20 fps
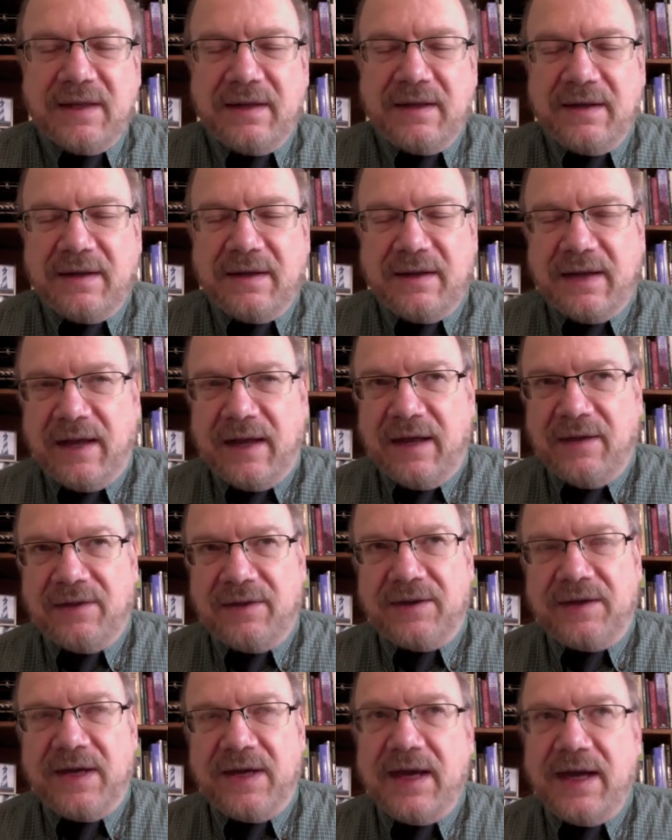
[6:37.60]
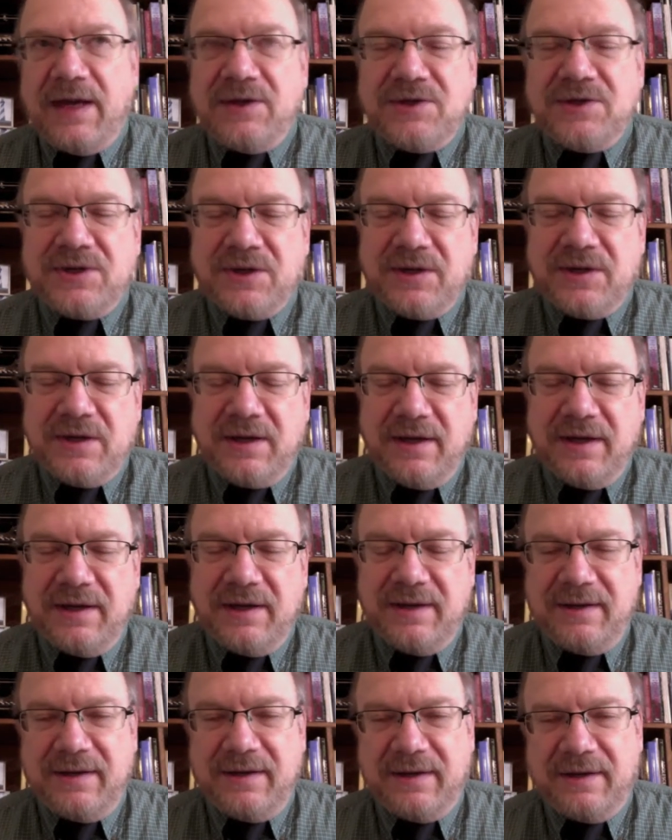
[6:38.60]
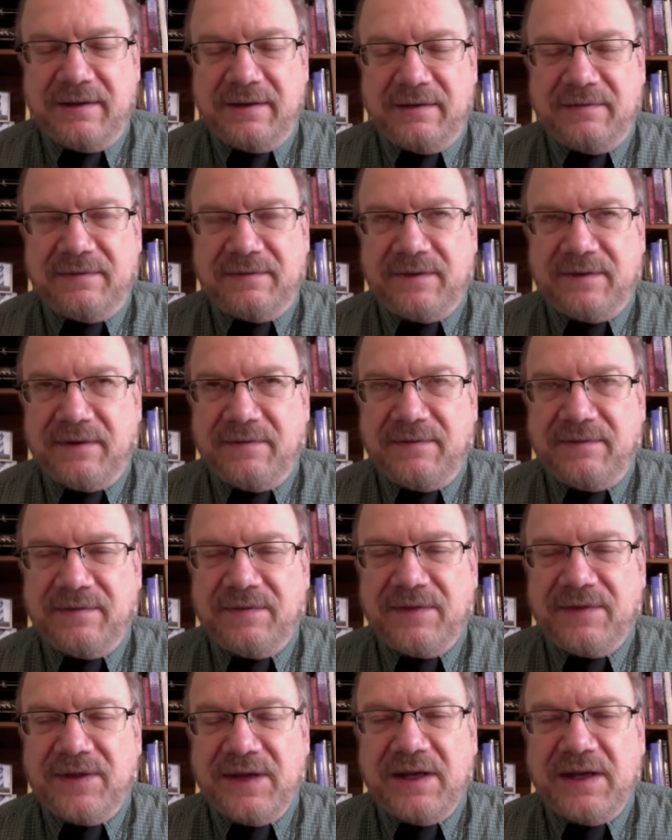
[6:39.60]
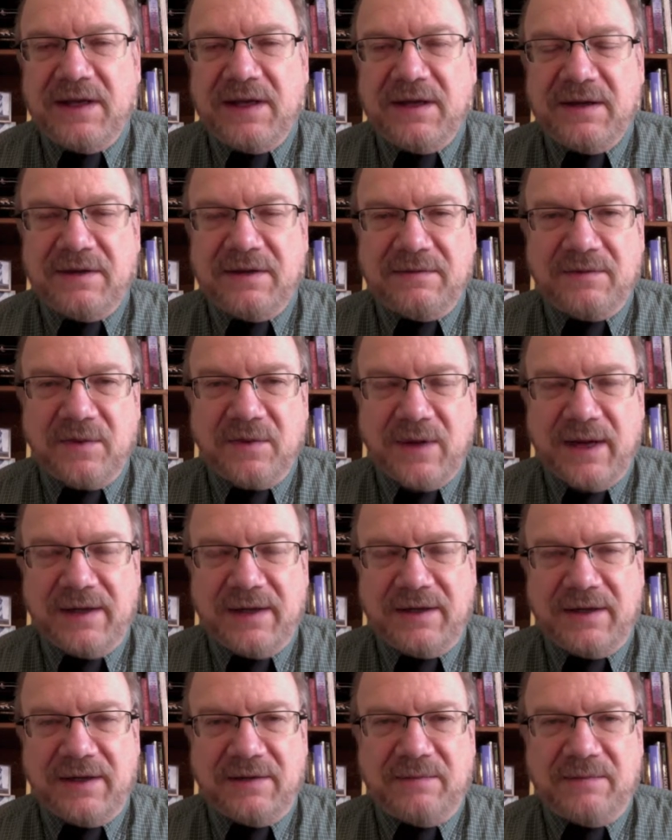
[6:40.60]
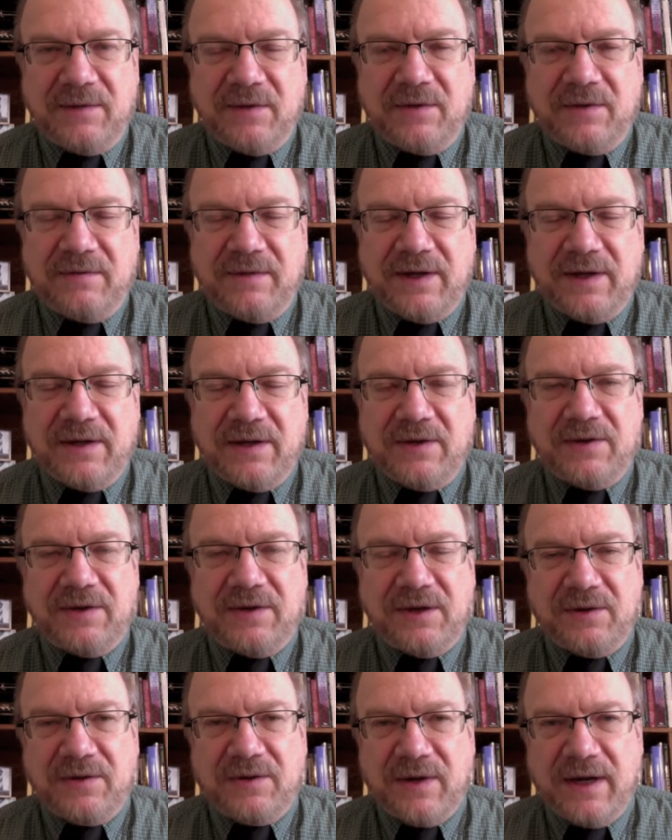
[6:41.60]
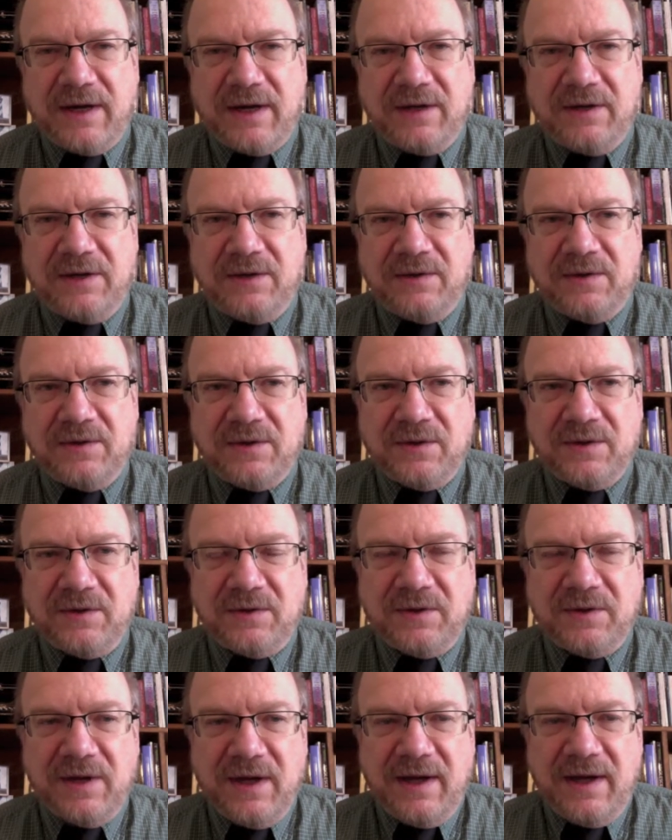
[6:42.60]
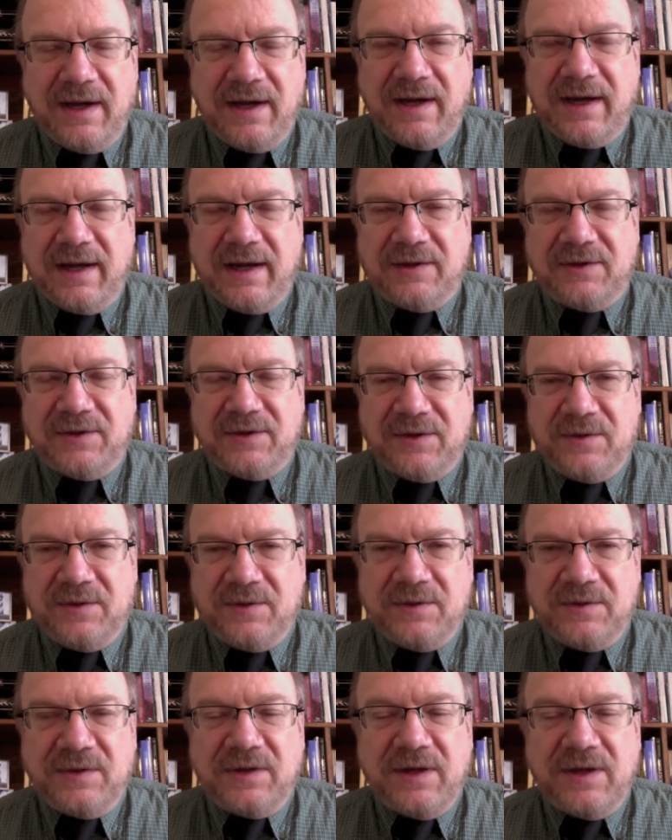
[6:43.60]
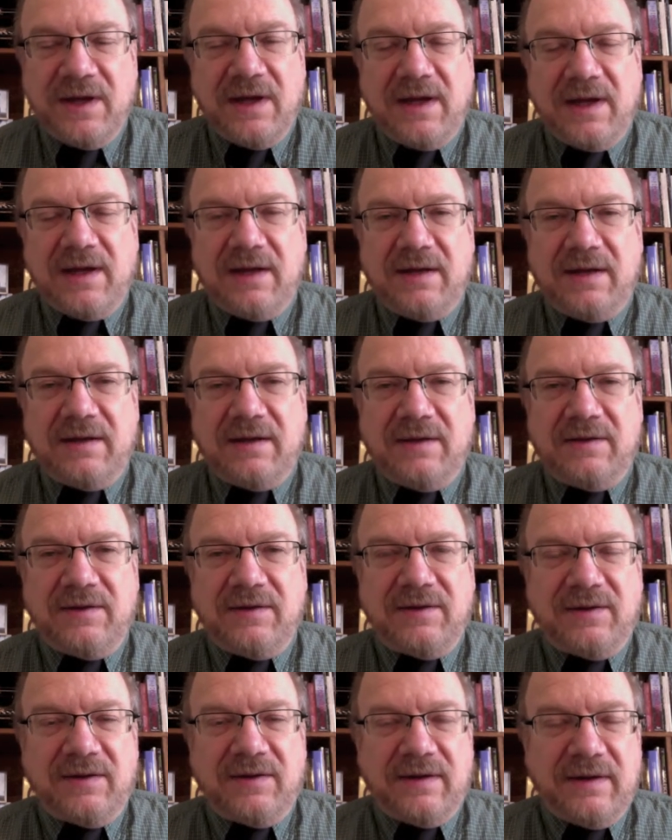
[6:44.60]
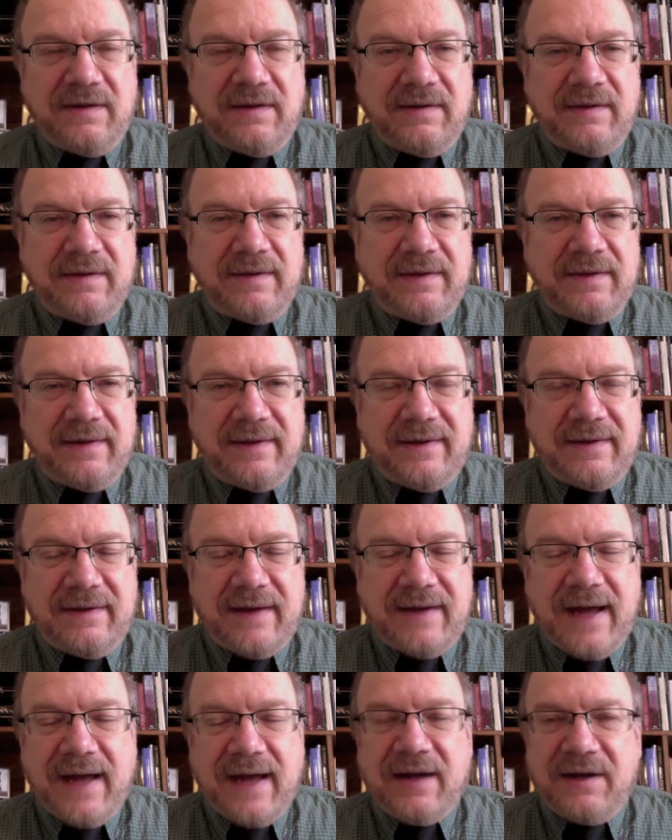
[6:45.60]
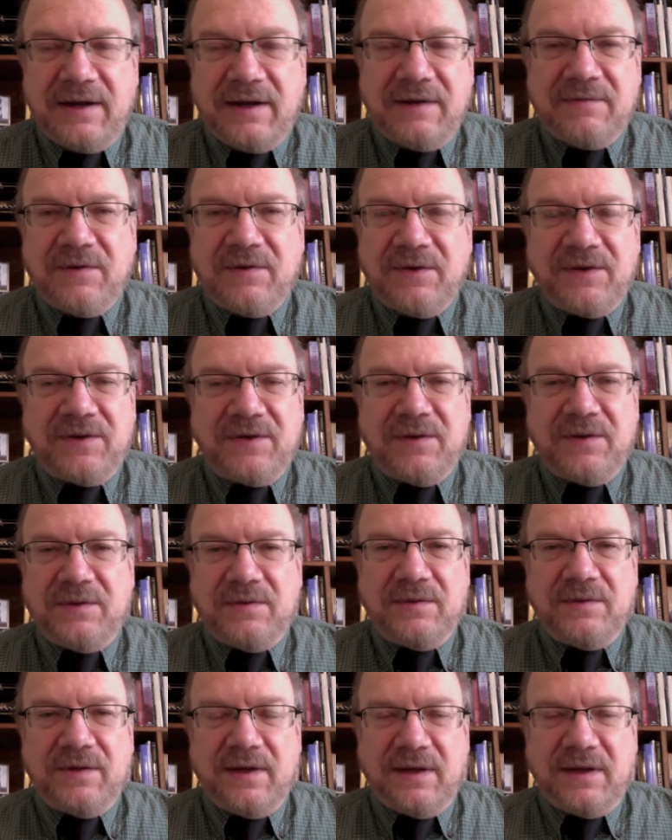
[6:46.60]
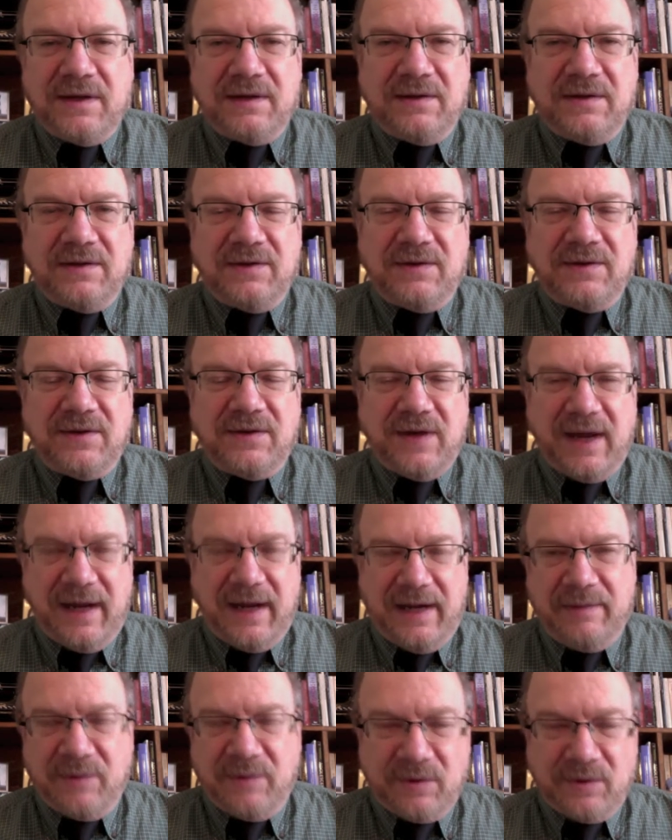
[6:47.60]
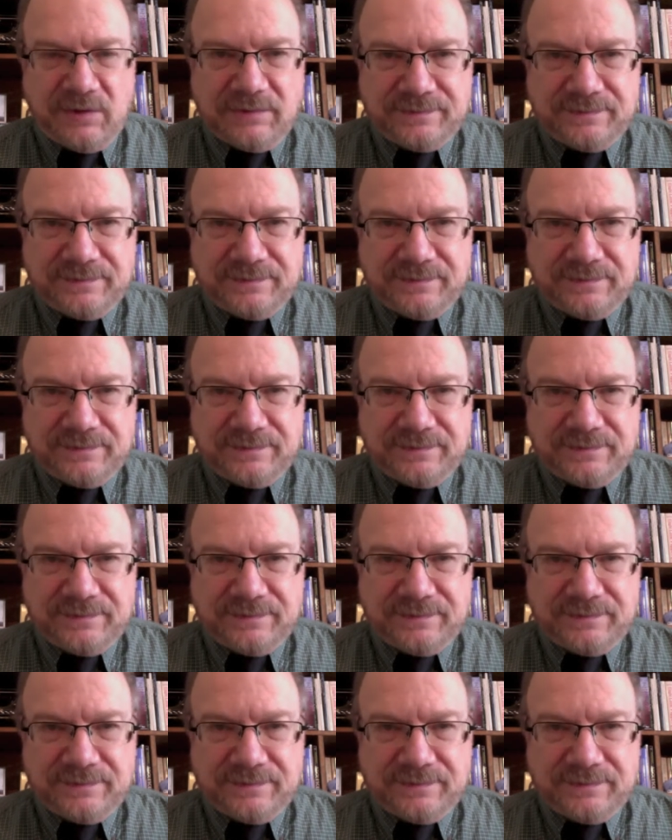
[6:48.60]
Now, the danger of thinking of grades as motivators and trying to use those on students is not every student is able,